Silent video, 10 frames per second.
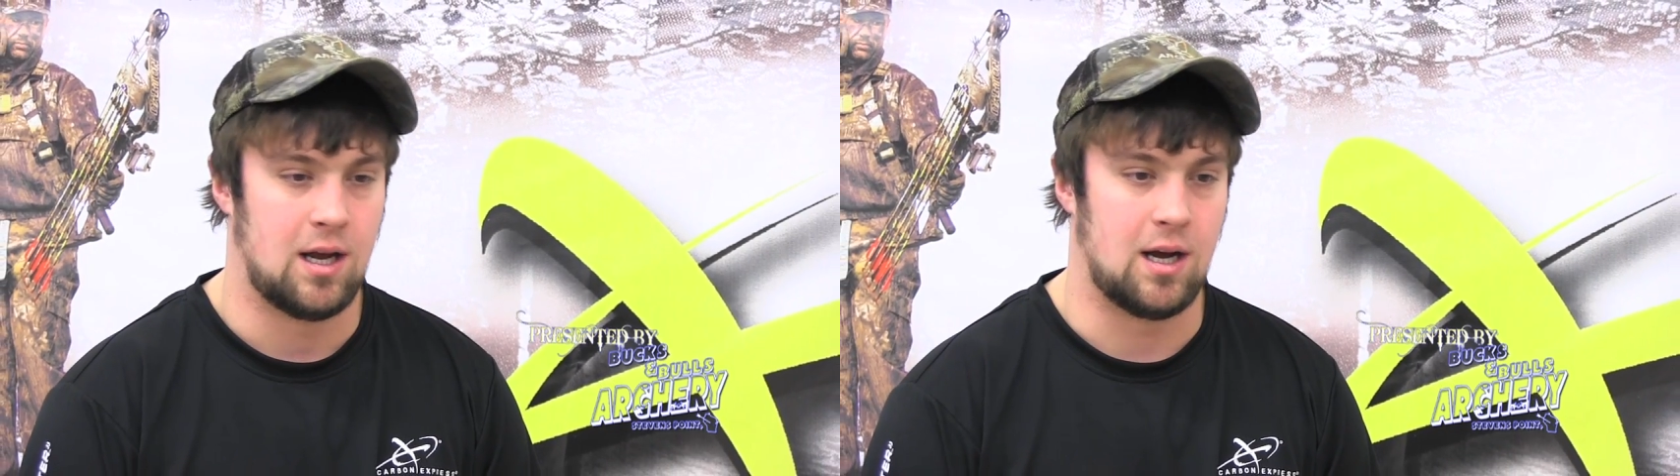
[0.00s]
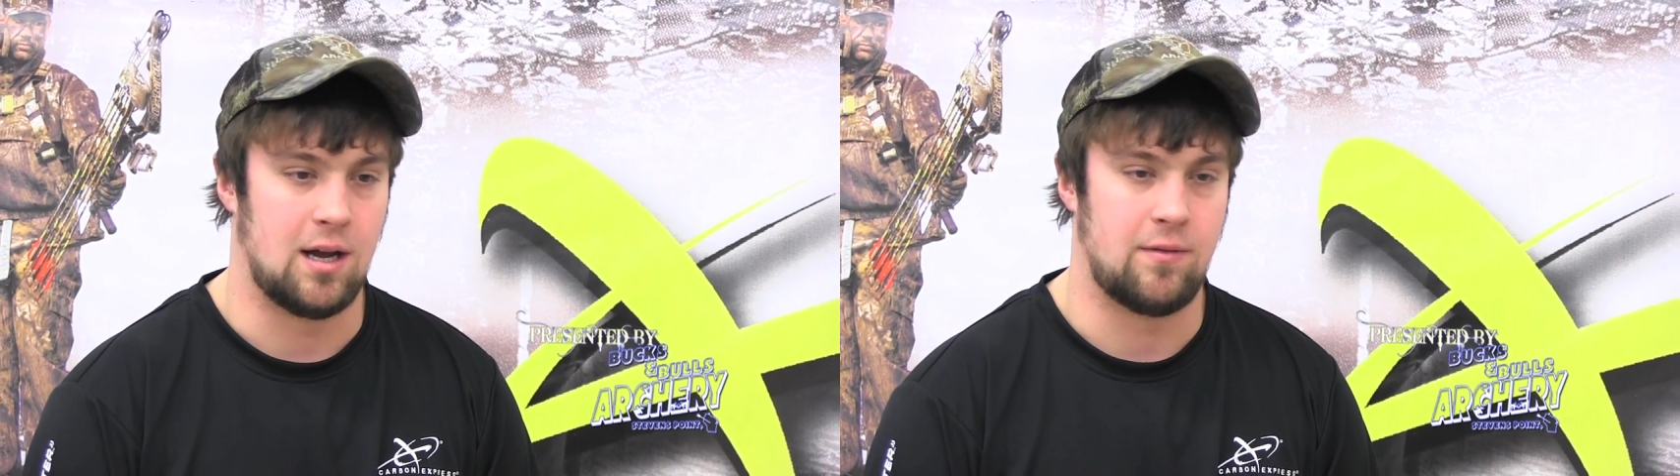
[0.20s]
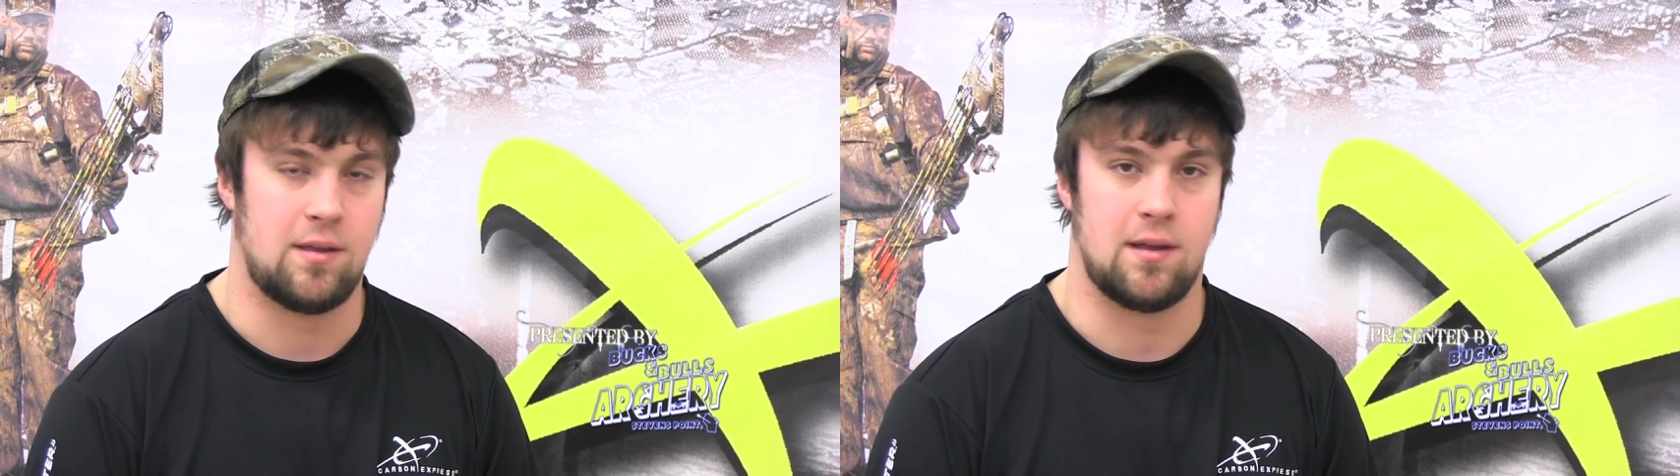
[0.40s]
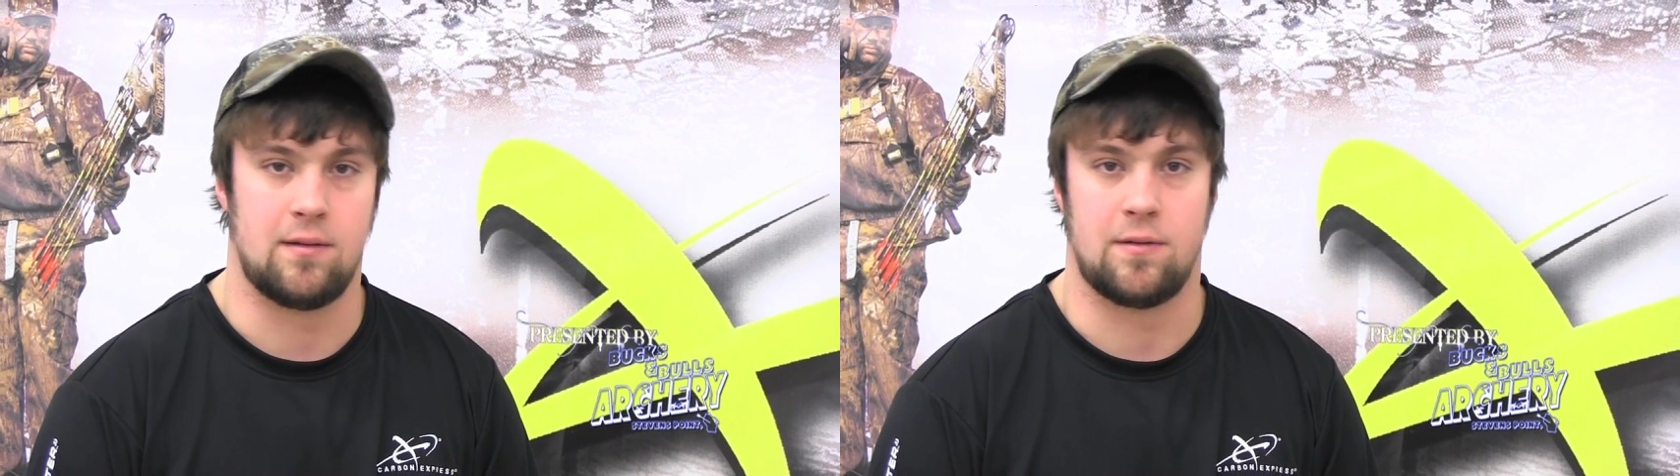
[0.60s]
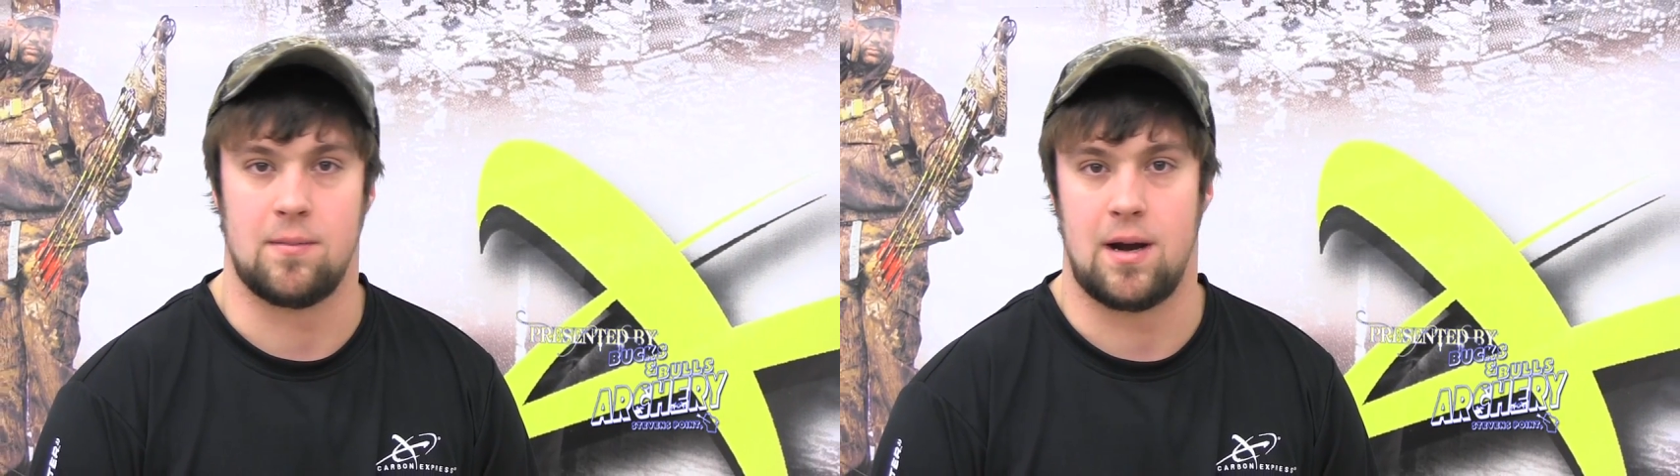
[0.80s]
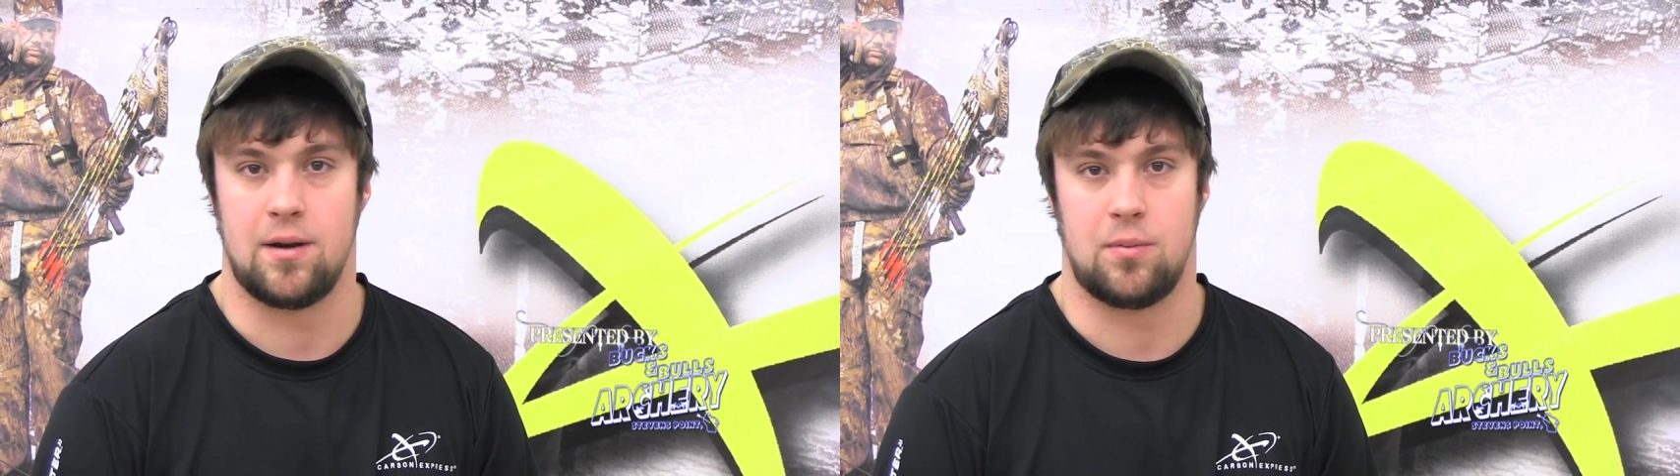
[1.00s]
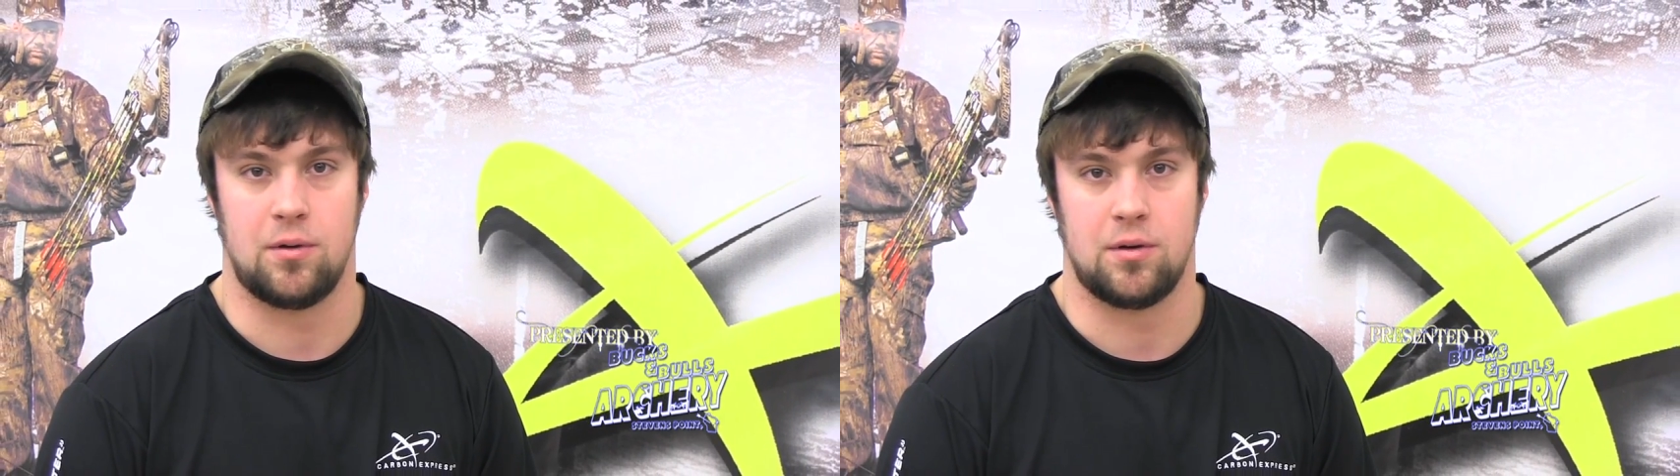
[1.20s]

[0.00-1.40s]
everything from how to pull